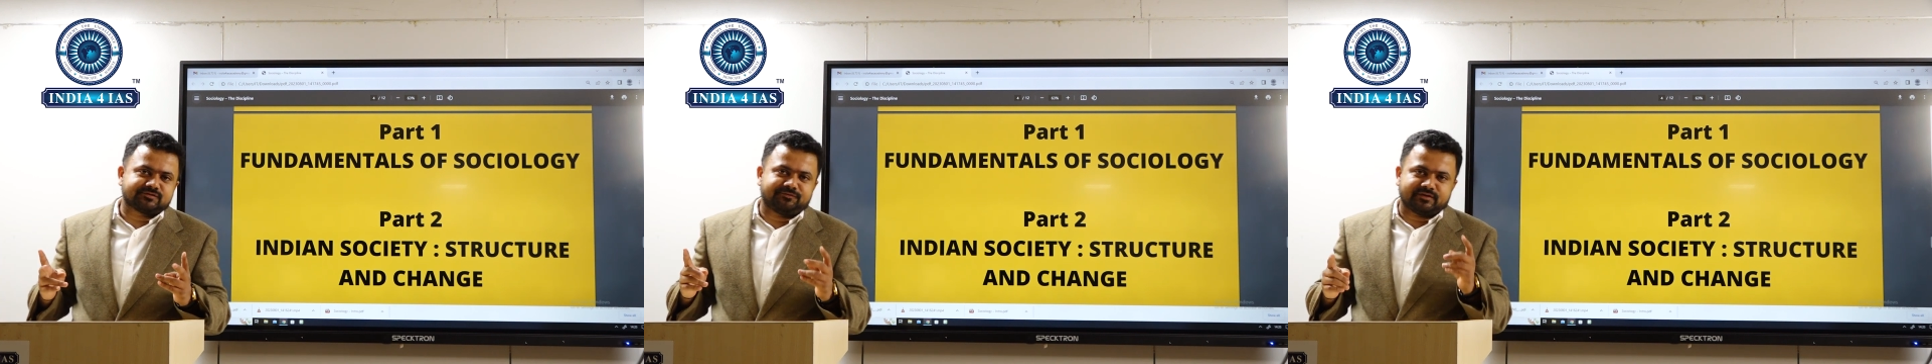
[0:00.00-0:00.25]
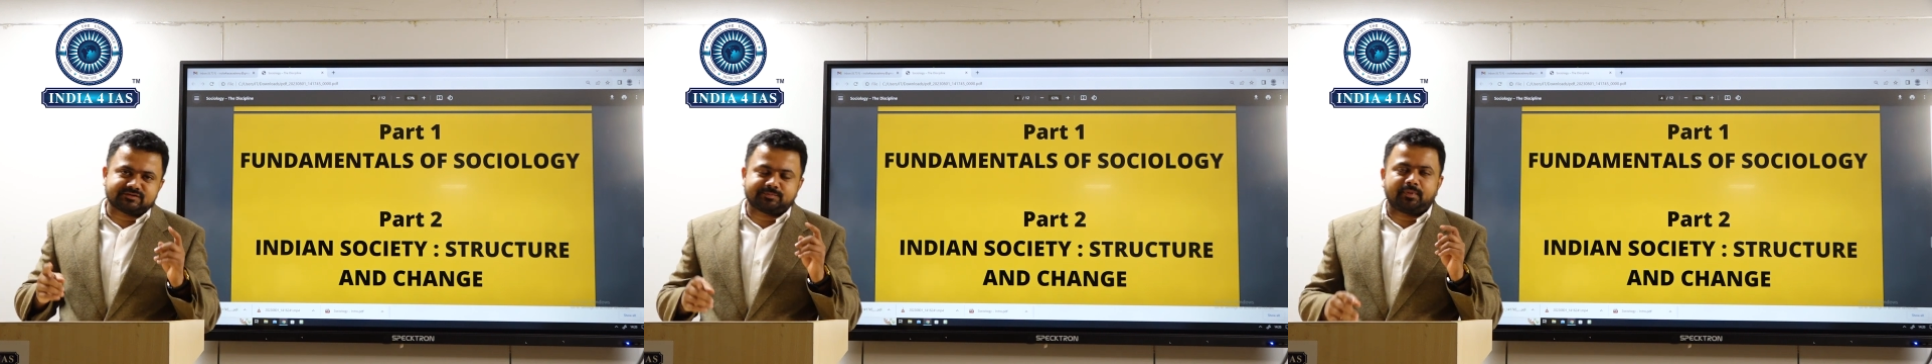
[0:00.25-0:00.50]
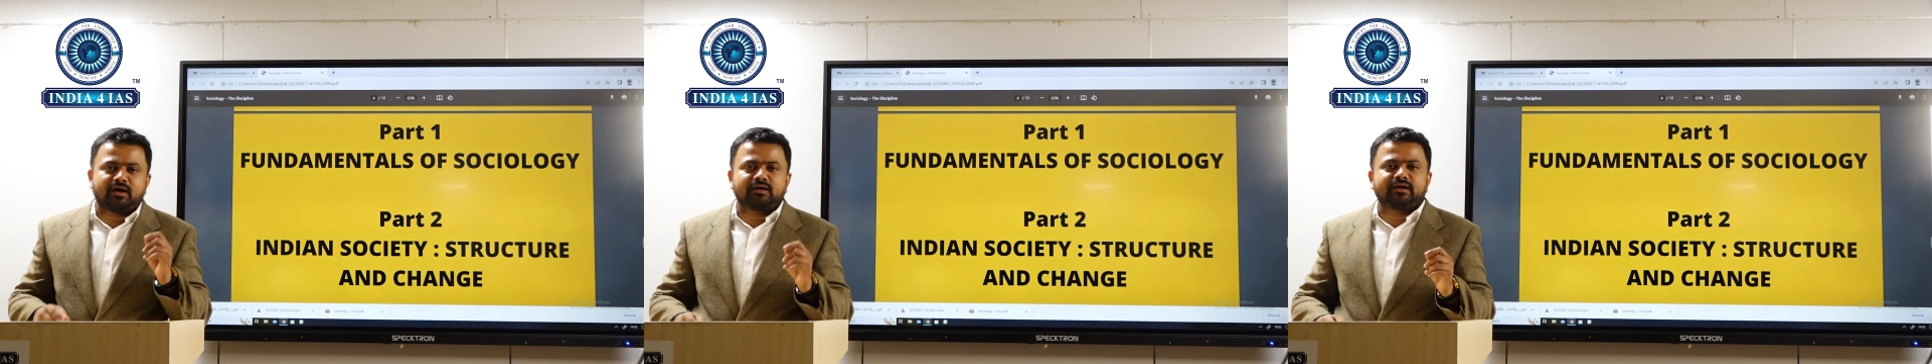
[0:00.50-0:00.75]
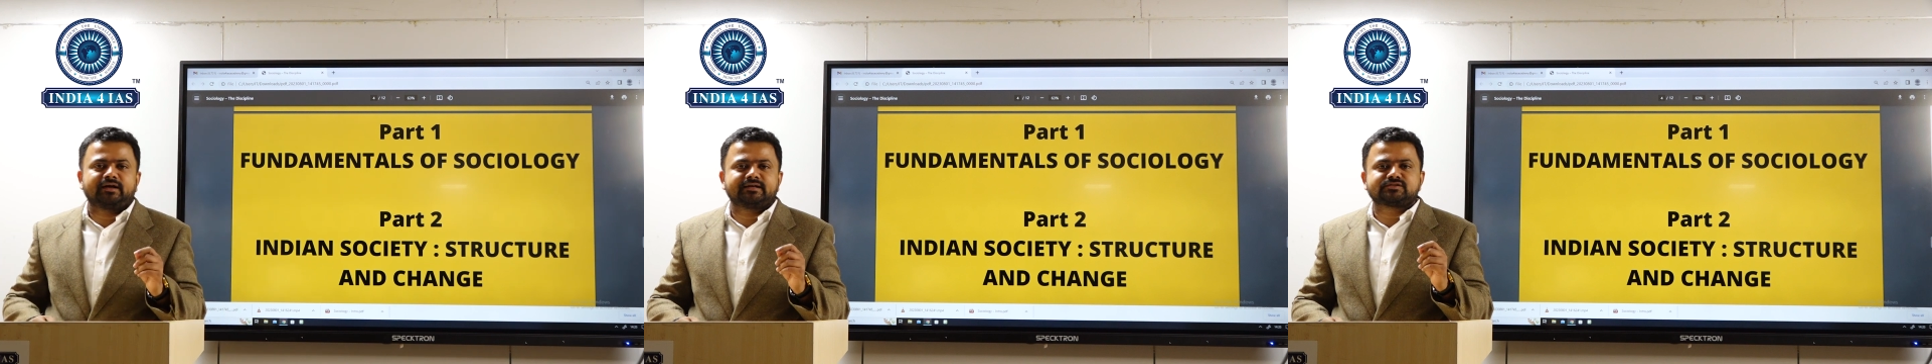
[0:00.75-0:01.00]
First part
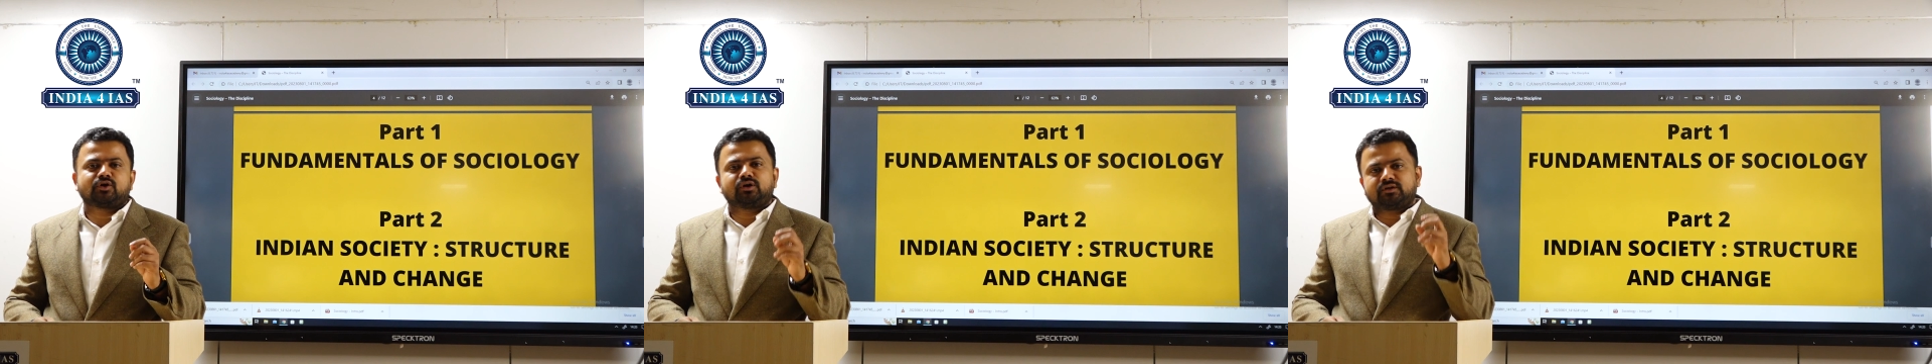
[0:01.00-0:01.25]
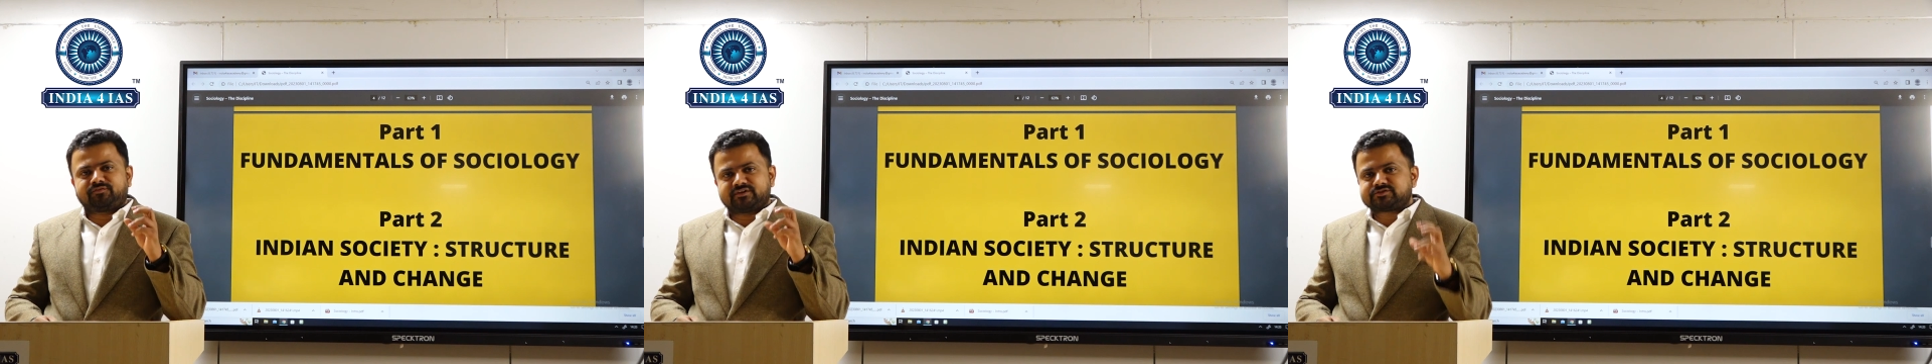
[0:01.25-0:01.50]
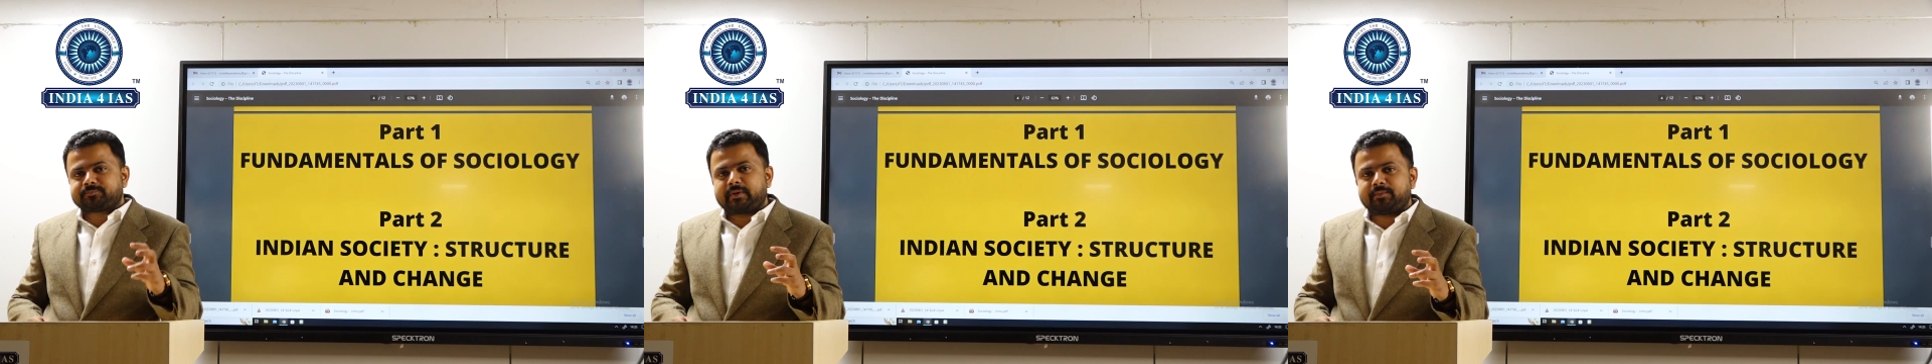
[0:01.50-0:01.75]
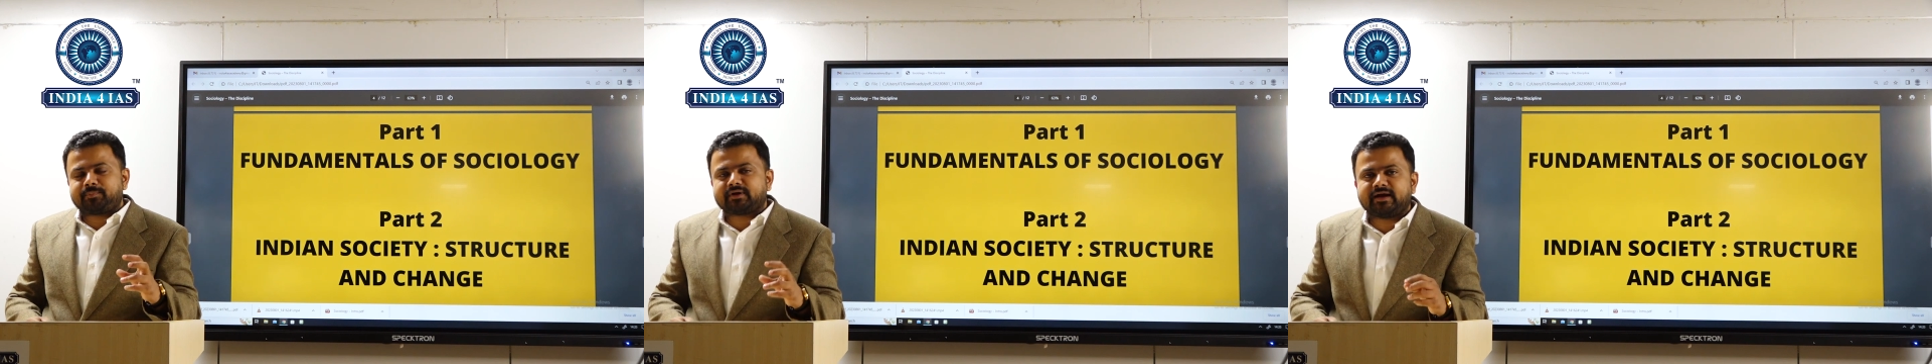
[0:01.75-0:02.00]
has, or the first
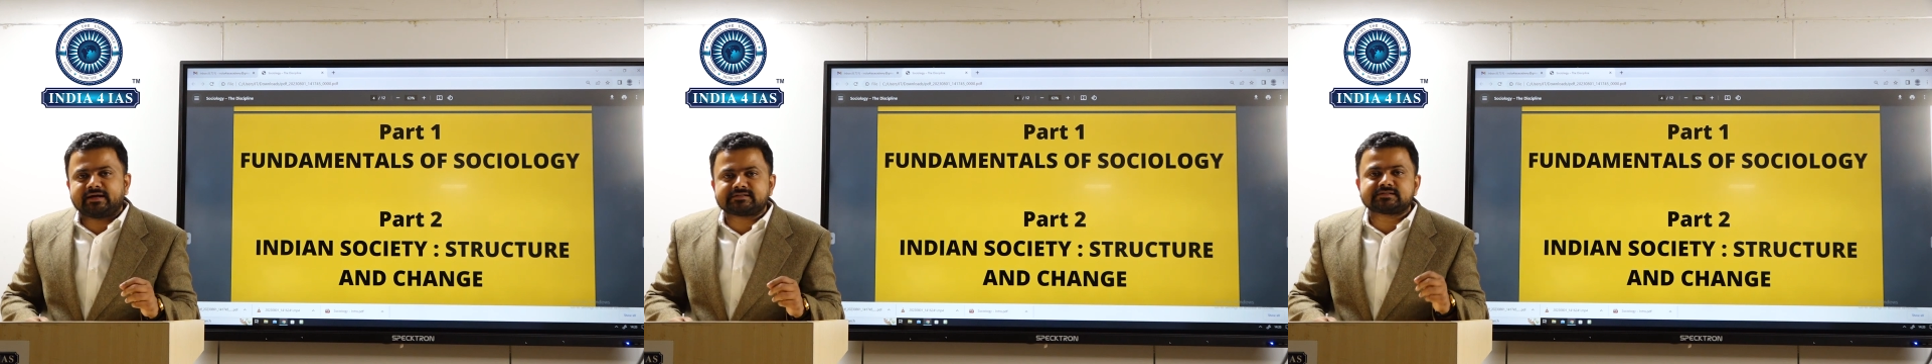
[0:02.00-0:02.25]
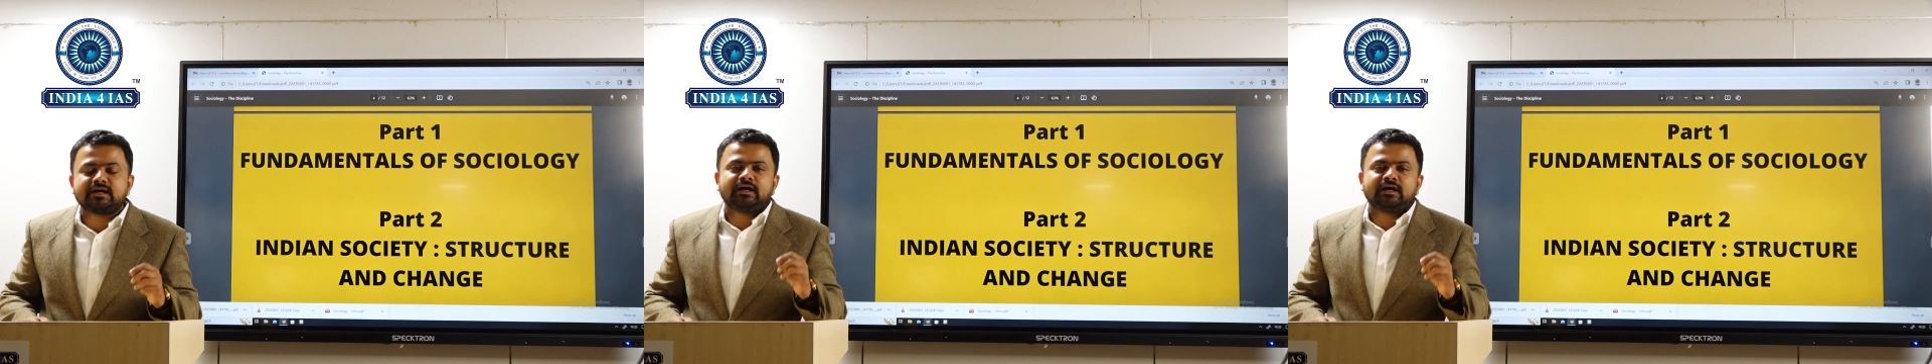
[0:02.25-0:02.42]
paper has